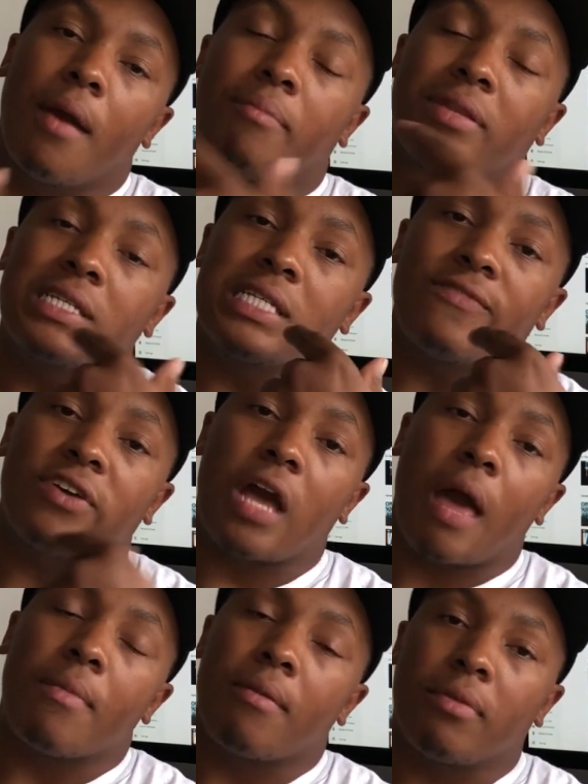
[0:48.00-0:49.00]
Please leave a
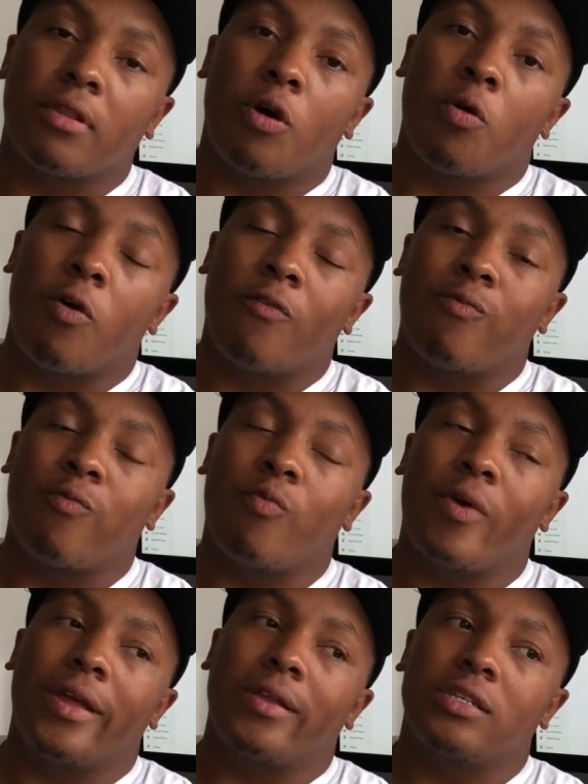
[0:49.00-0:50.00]
comment below of
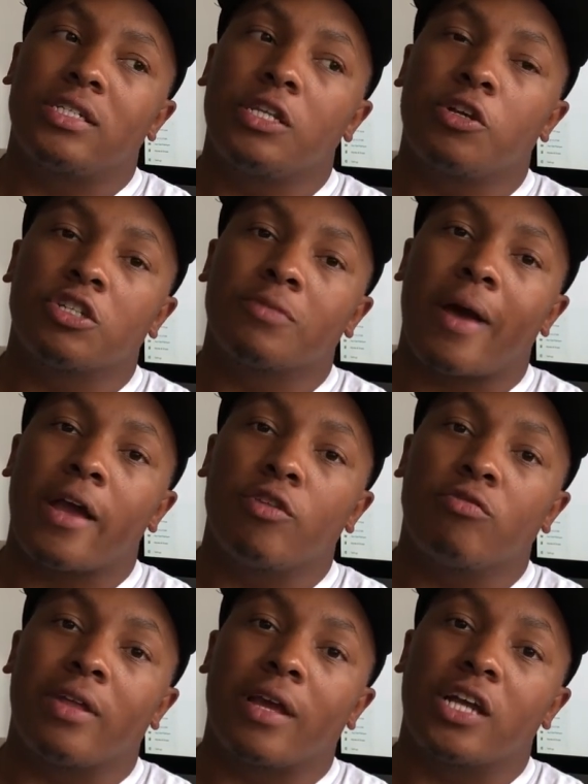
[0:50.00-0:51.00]
what sneaker spot
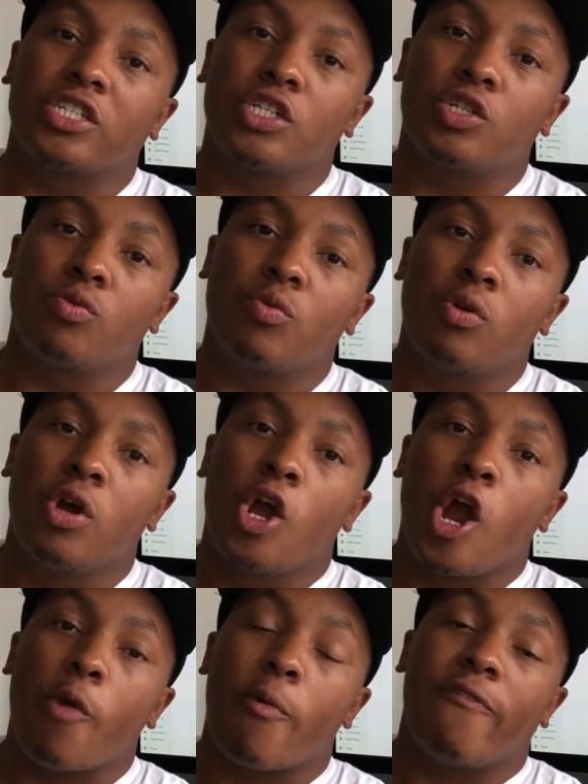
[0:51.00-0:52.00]
you think I should do
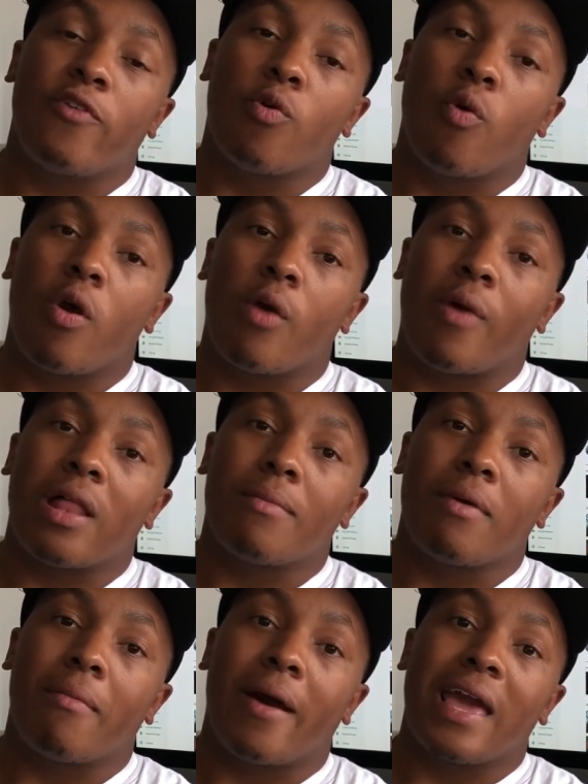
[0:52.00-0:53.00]
a review on while
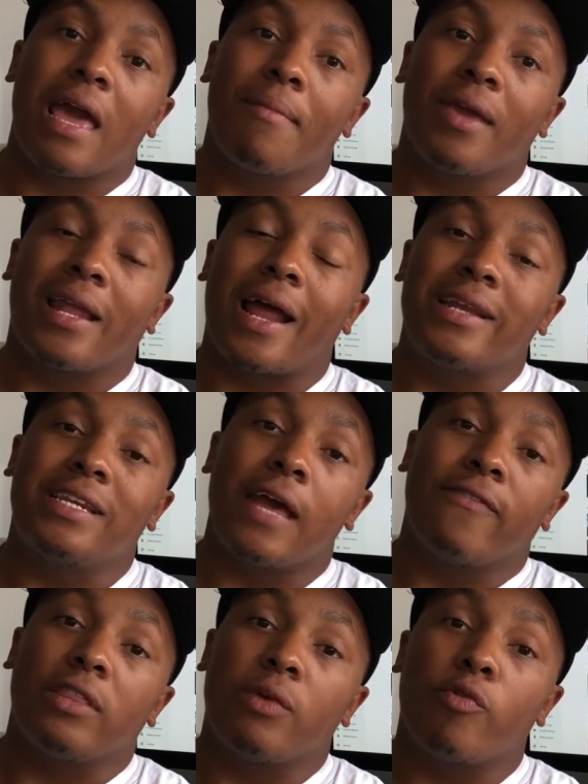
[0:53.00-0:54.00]
I'm in Miami, and I
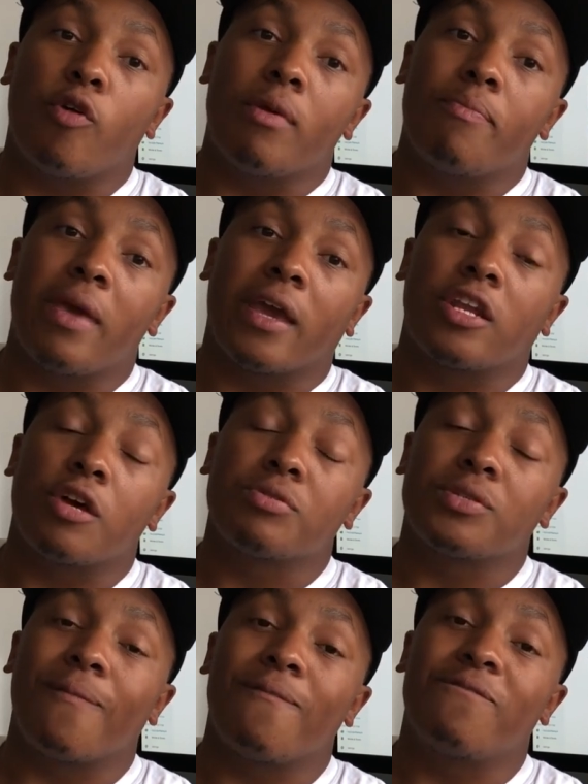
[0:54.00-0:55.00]
definitely will be picking up
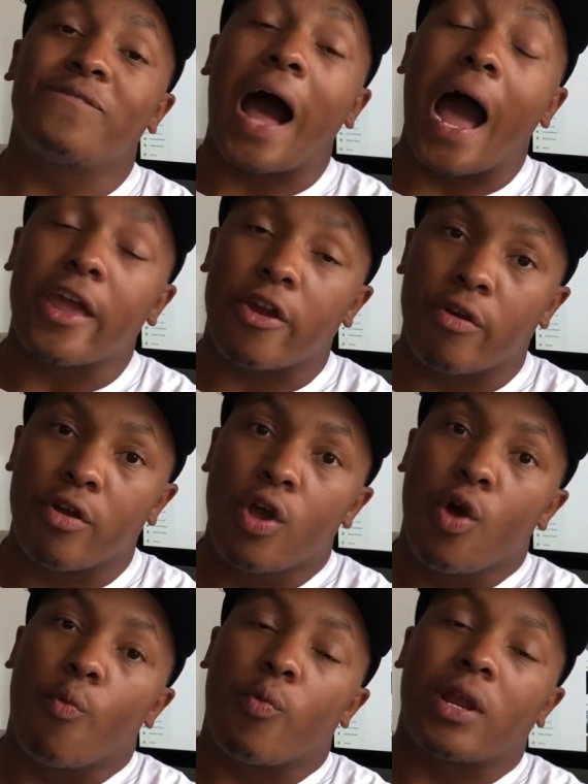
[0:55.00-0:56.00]
some fire
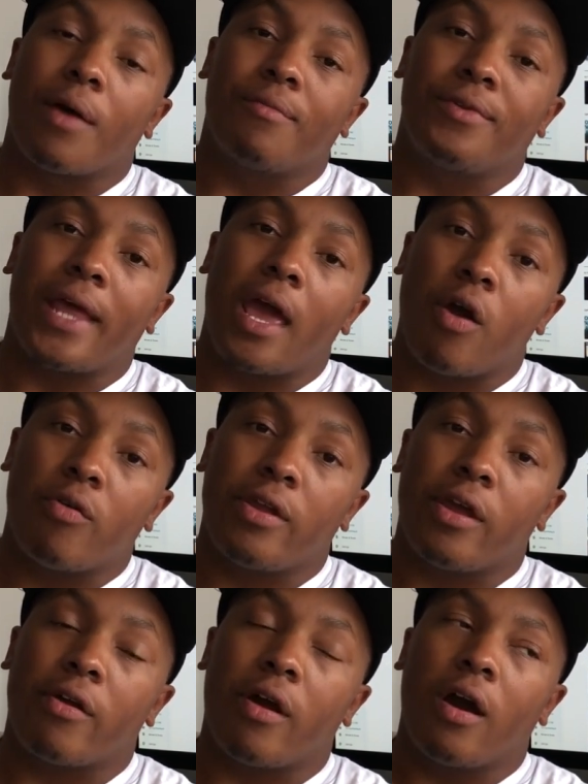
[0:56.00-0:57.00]
when I'm down
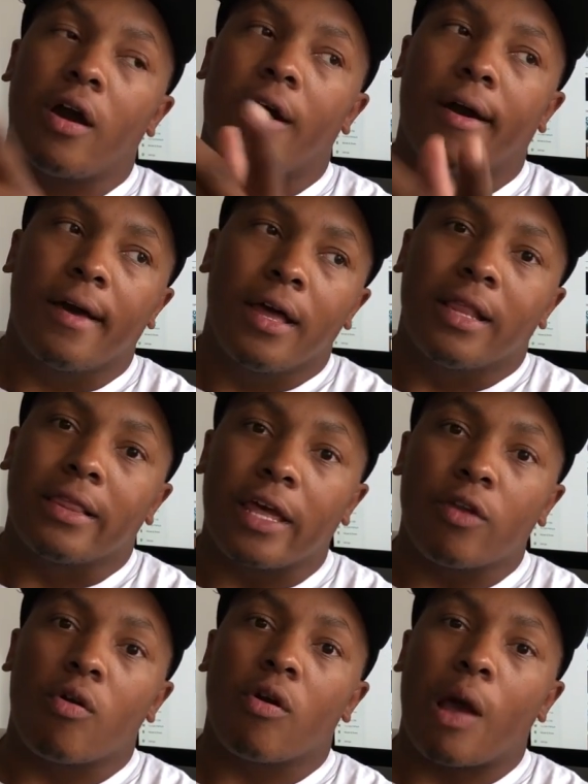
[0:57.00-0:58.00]
there. Uh,
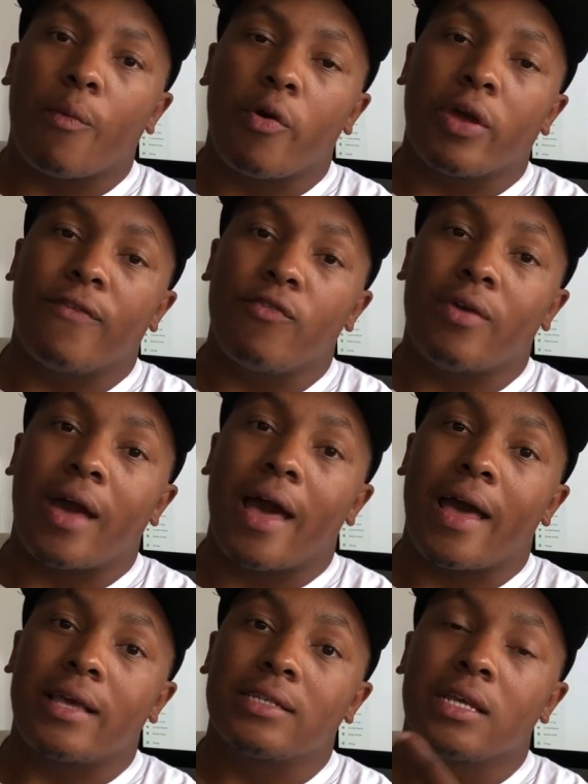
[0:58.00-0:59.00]
later on, I will give you
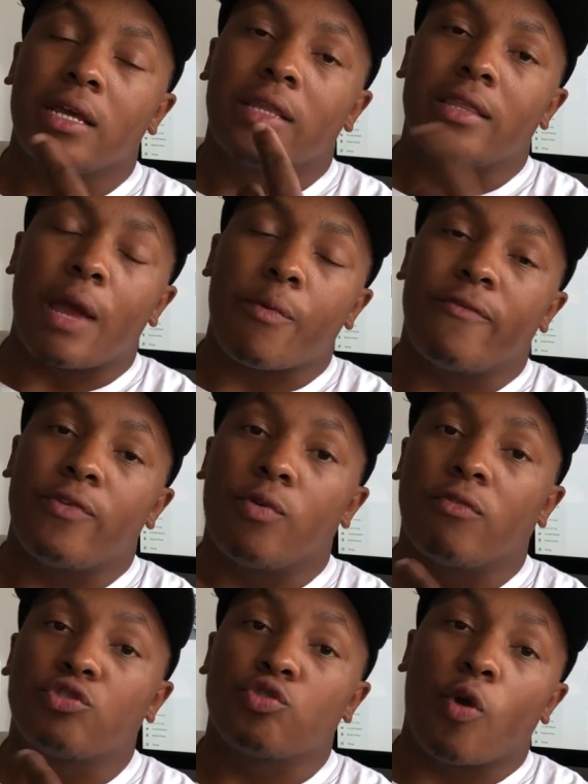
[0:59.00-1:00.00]
guys that
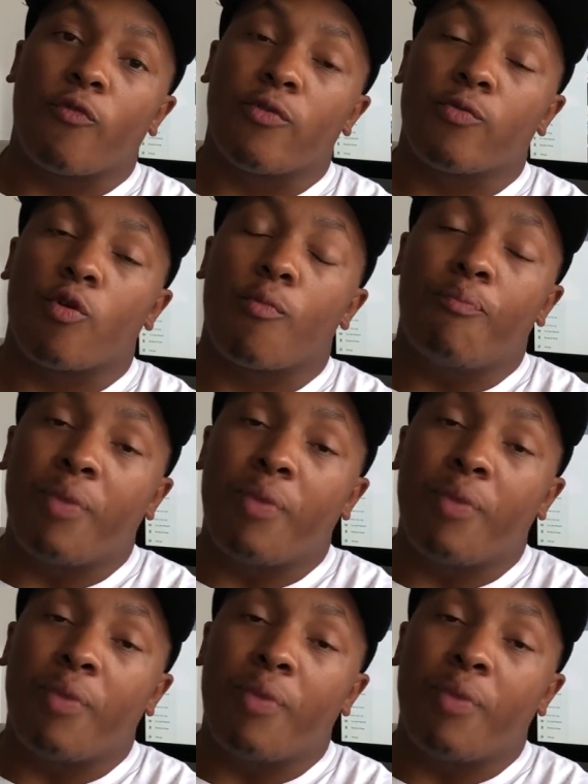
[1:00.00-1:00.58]
review of Trophy Room.